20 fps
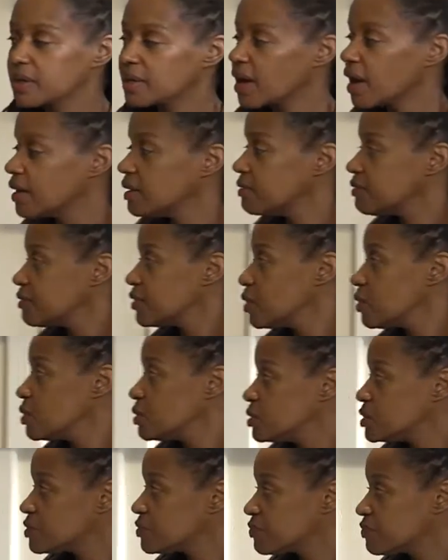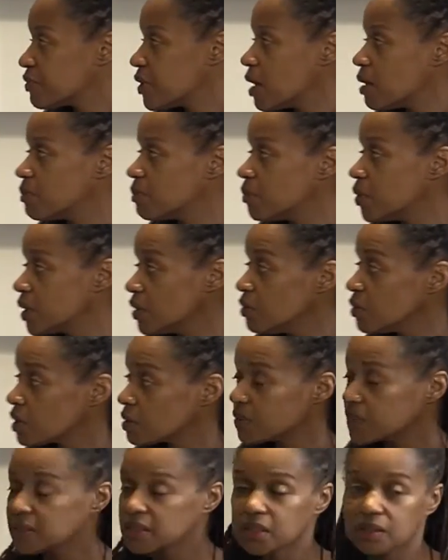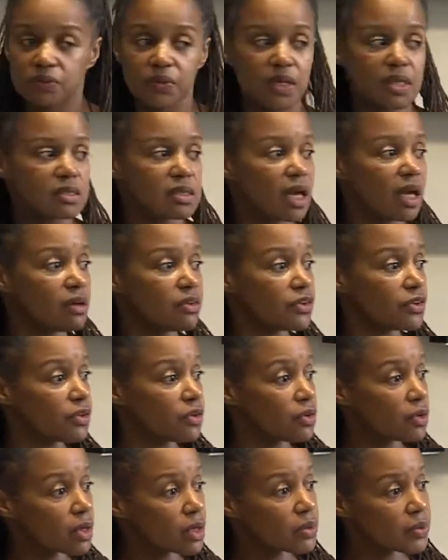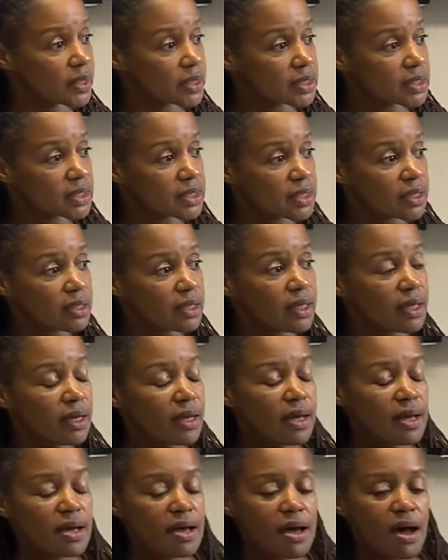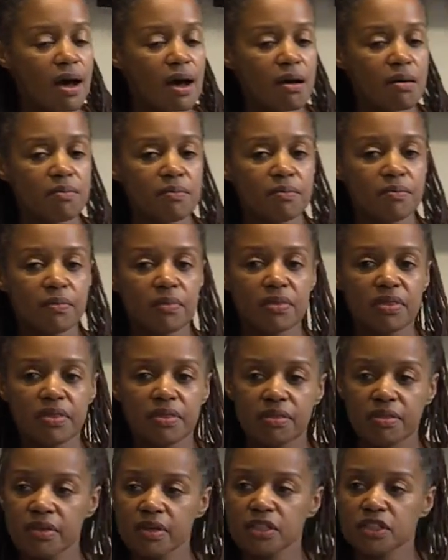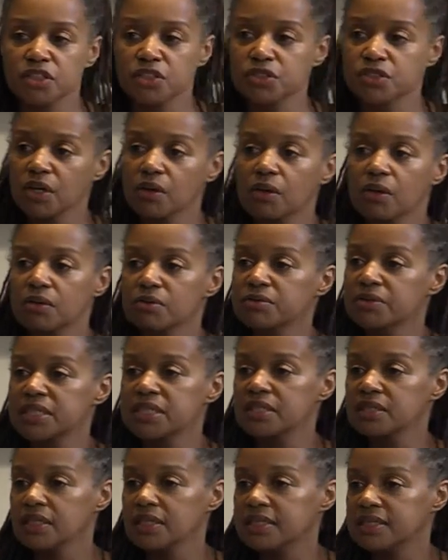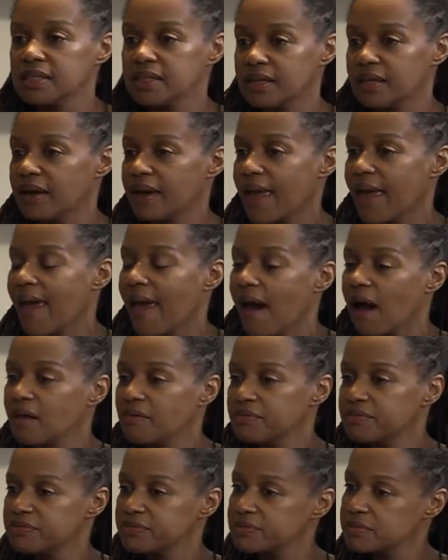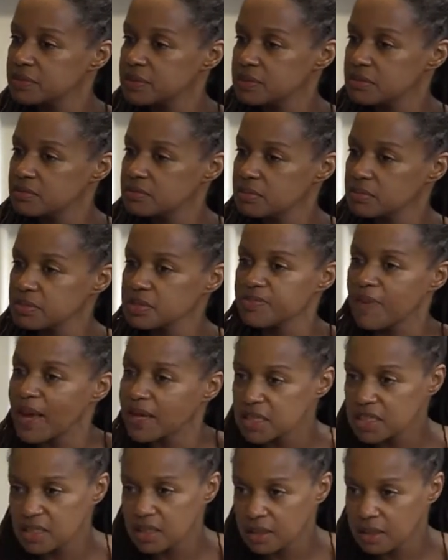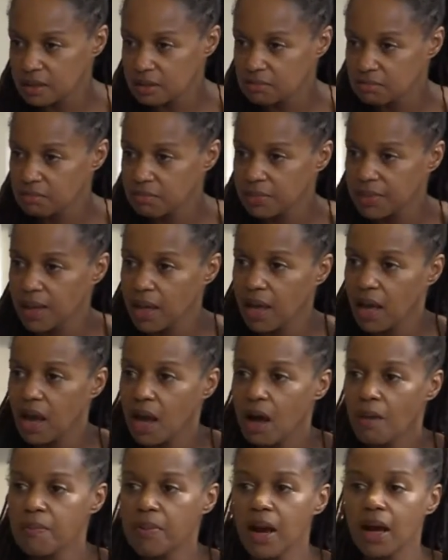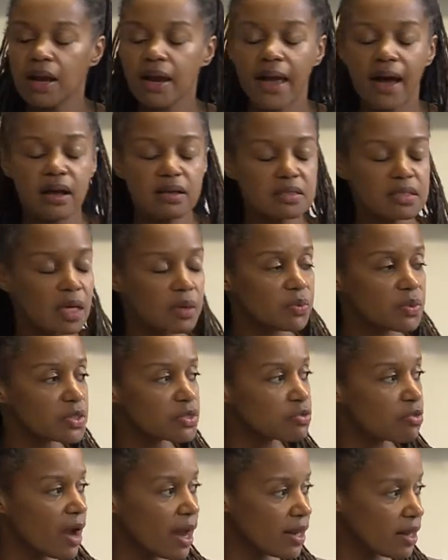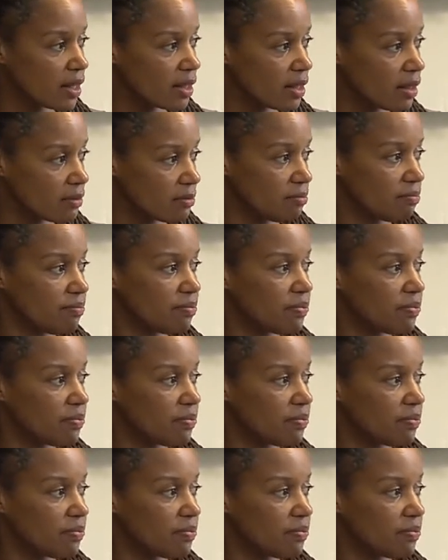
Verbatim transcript: that kind of goes from what your question was and to your question, this show originally didn't have Spanish in it. But as I was writing it,